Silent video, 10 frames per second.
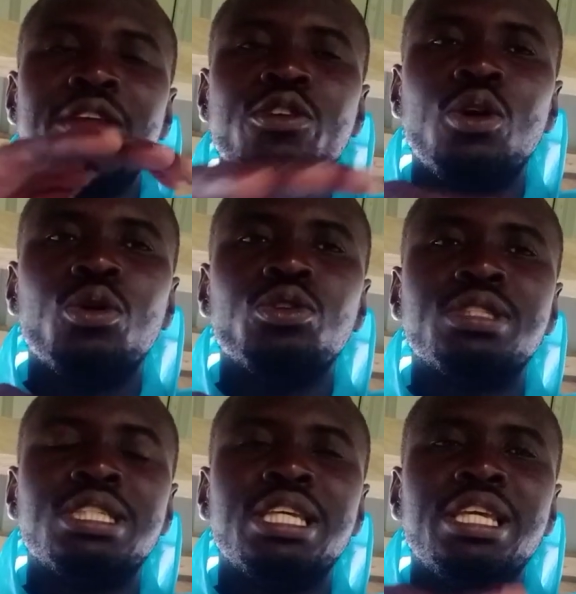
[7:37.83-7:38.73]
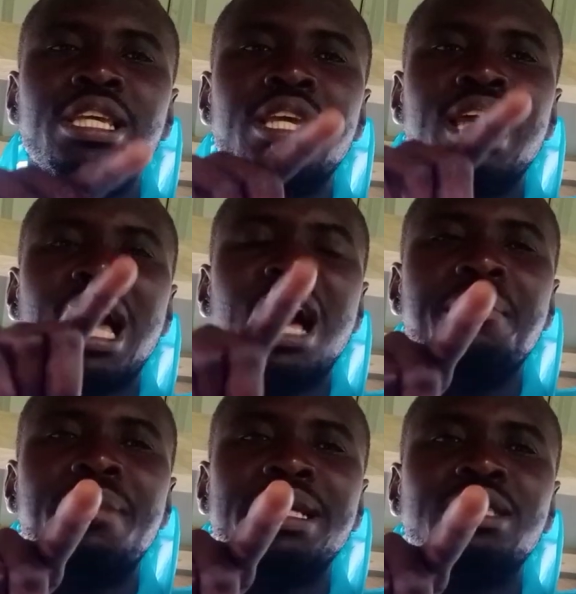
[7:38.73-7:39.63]
And you're going to see
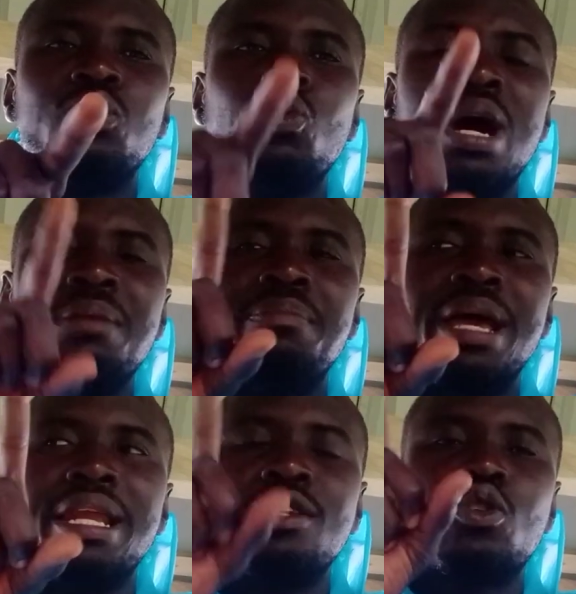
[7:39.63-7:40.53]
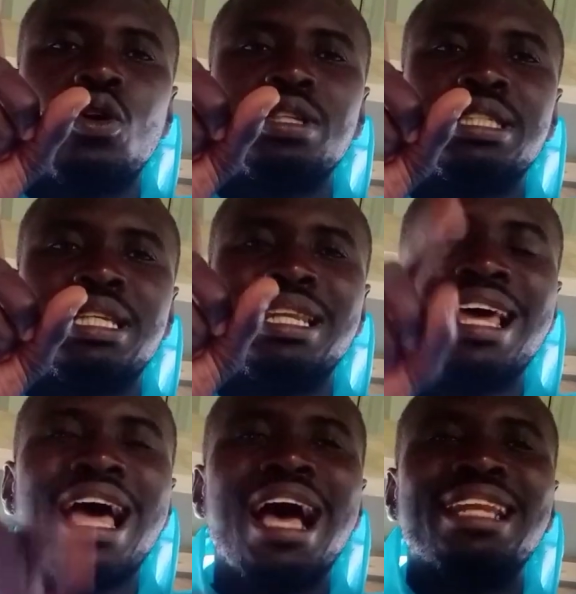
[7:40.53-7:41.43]
how much one bird is costing
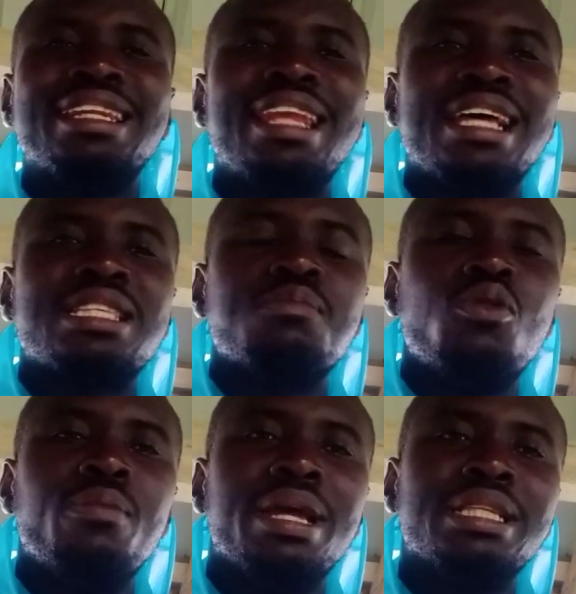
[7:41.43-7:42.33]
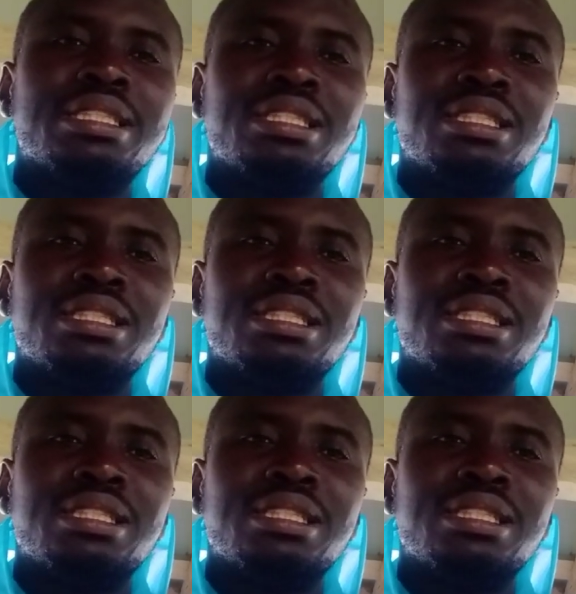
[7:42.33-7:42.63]
at that moment